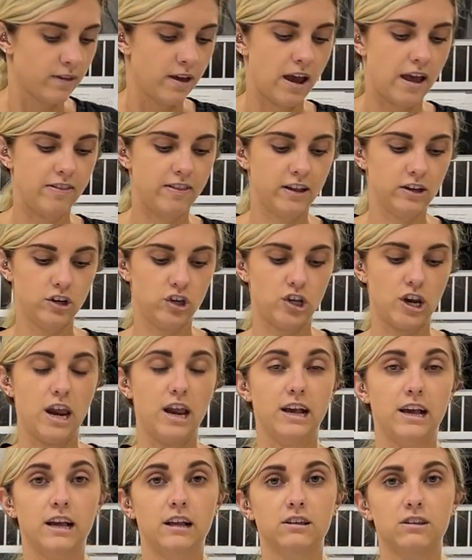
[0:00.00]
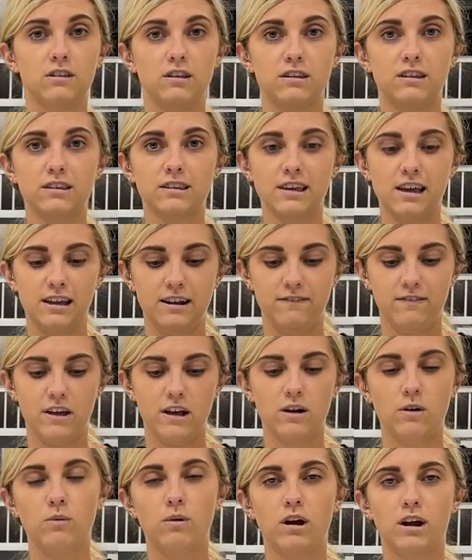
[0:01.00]
And then shake it. So this is kind of
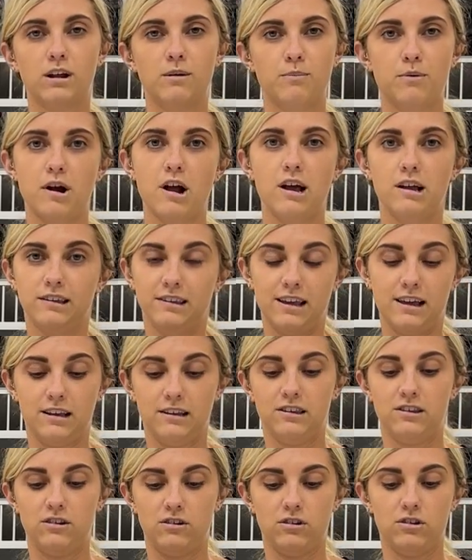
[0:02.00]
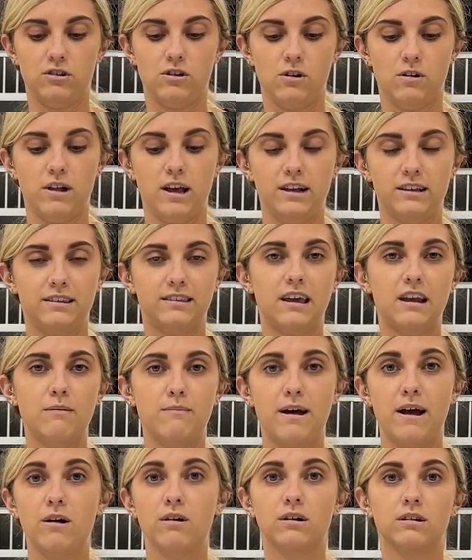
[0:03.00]
like a work in process. There's no like set
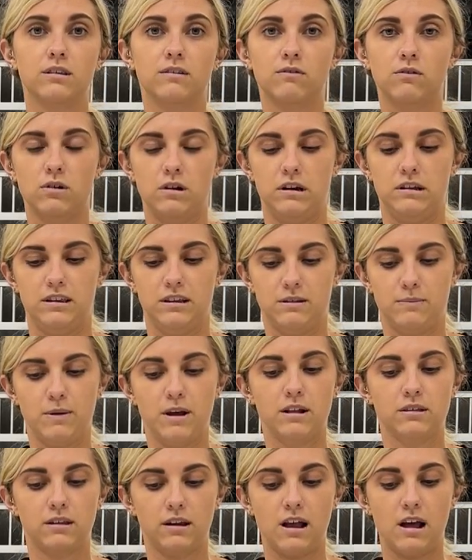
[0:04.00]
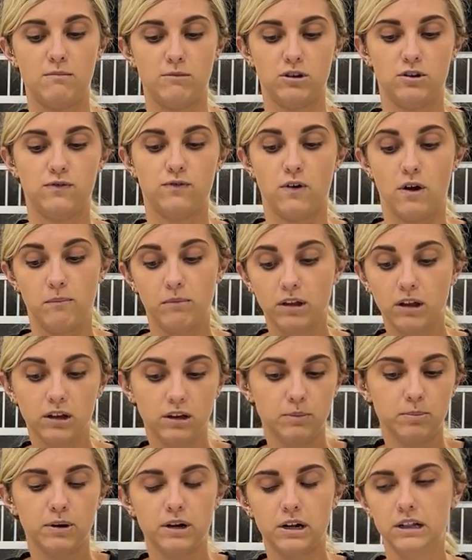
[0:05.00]
amount, because of course it depends on how much formula
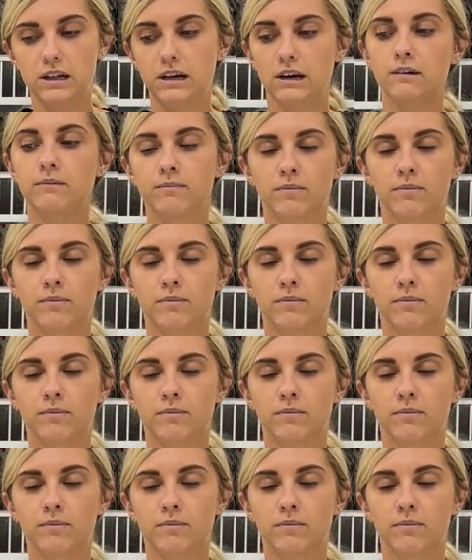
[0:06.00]
you put in there.